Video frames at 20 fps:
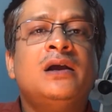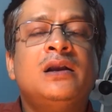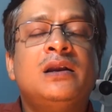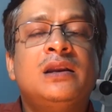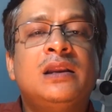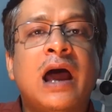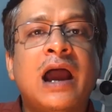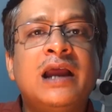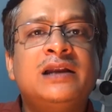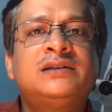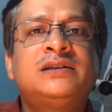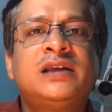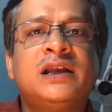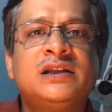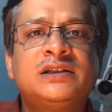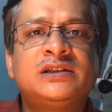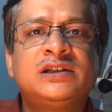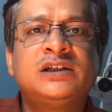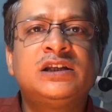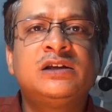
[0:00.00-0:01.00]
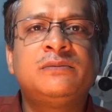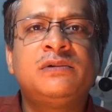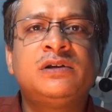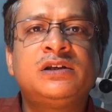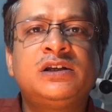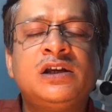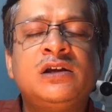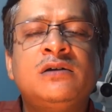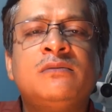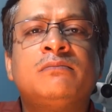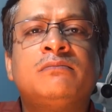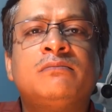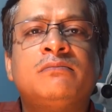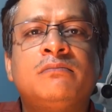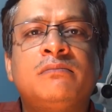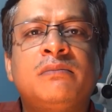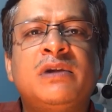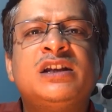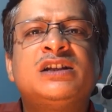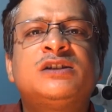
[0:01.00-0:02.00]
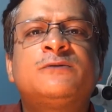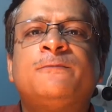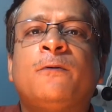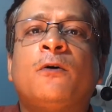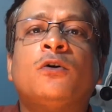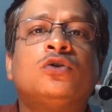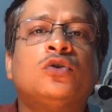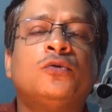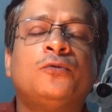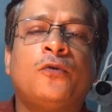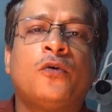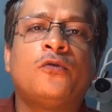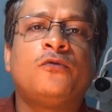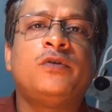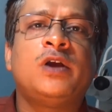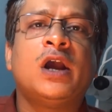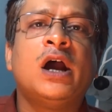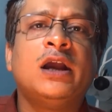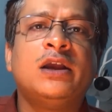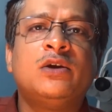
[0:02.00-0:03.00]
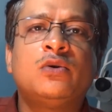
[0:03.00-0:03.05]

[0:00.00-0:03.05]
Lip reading: Light sensitivity means photophobia.